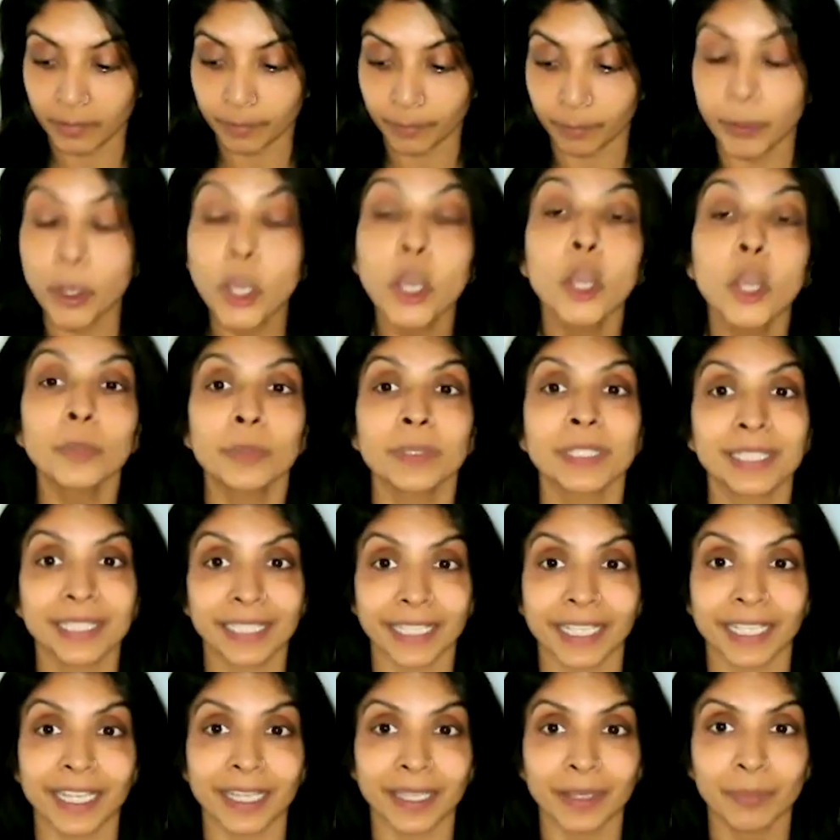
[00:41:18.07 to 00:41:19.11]

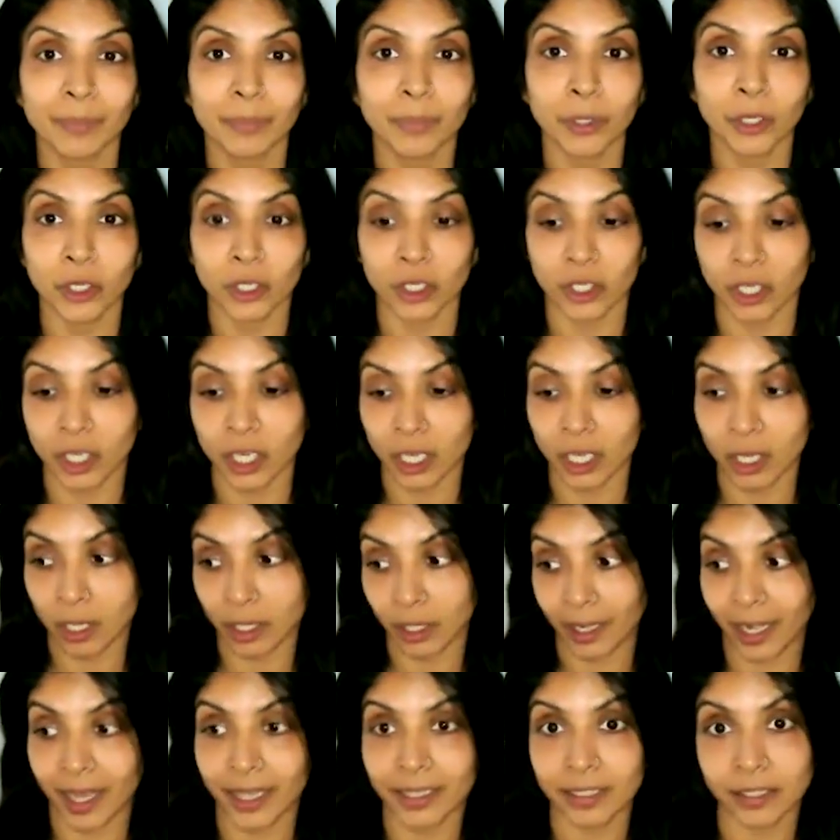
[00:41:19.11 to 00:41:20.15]
purposely put a
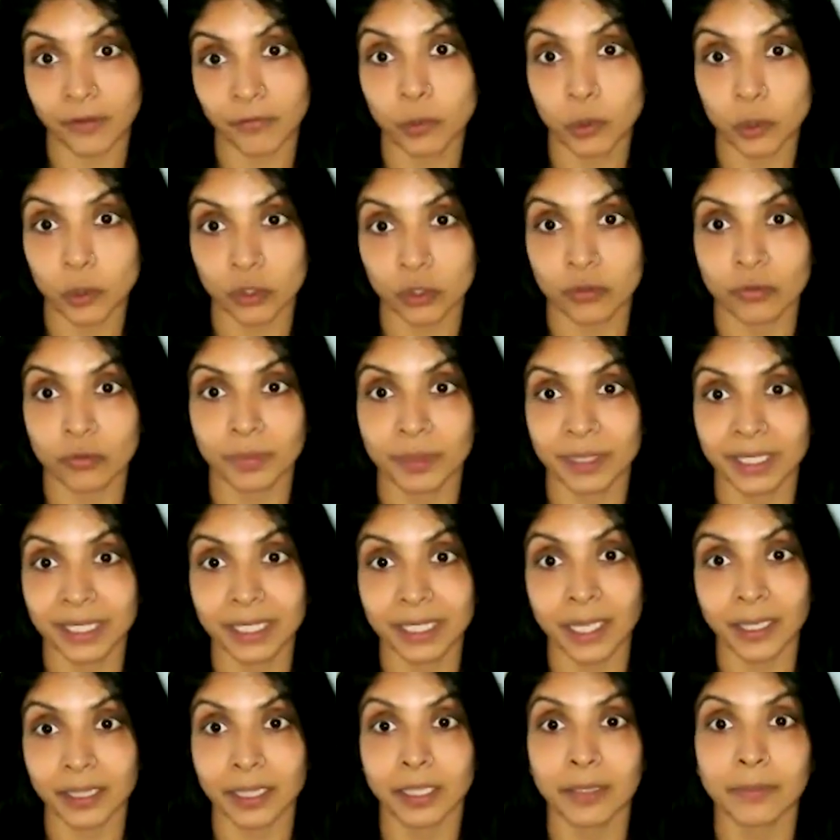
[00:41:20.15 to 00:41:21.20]
glass of water
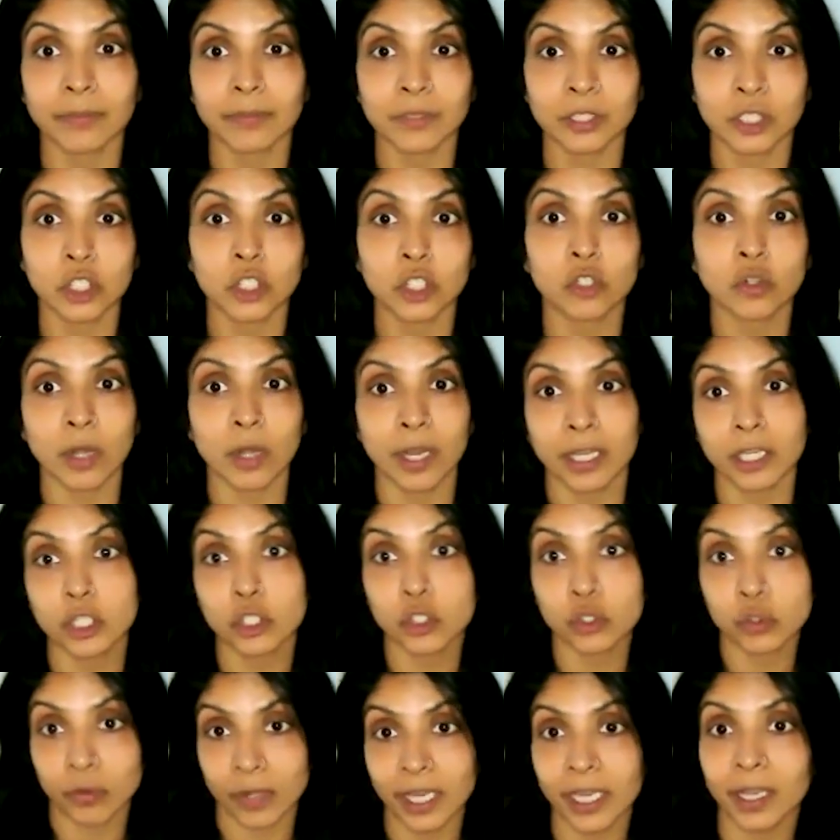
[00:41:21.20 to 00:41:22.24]
beside them to try and
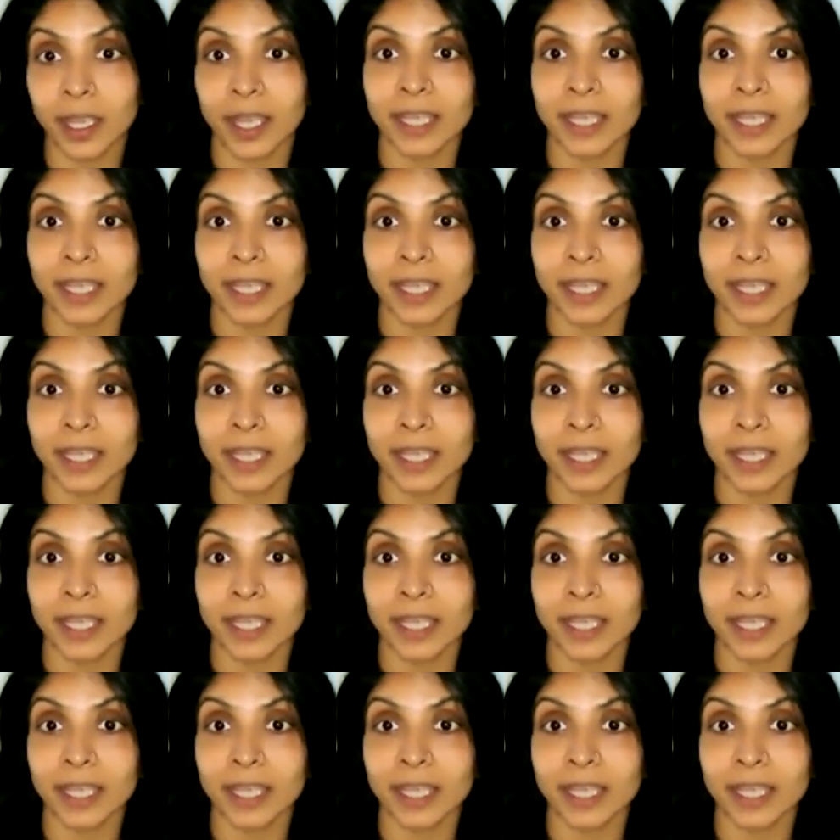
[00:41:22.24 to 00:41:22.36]
drink.